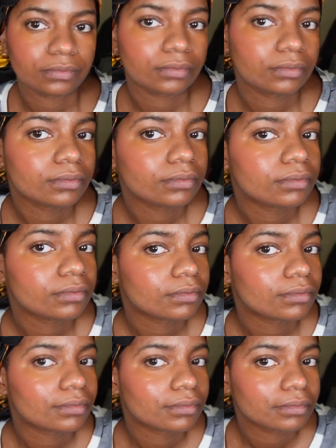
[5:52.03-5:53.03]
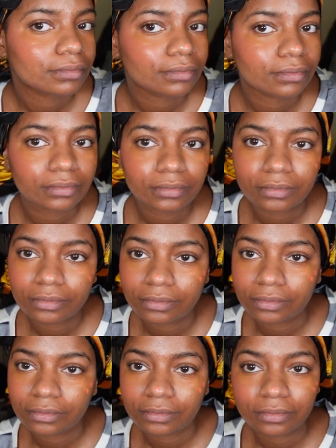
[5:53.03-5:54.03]
take that as you
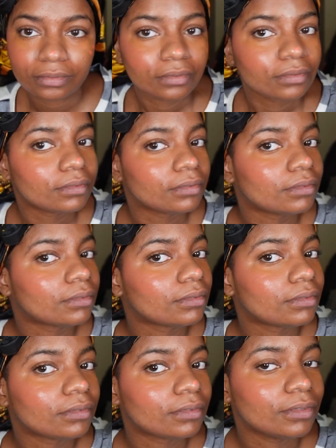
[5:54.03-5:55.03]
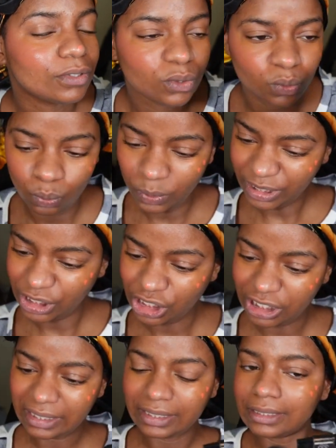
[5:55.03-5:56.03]
will. But when
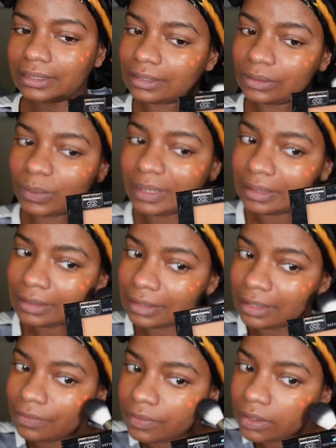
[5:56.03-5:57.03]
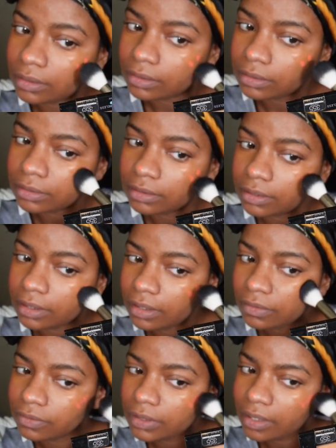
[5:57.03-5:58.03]
you blend it out, it actually looks really nice.
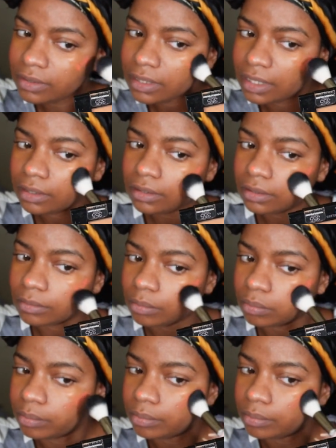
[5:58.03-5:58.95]
It's a bit,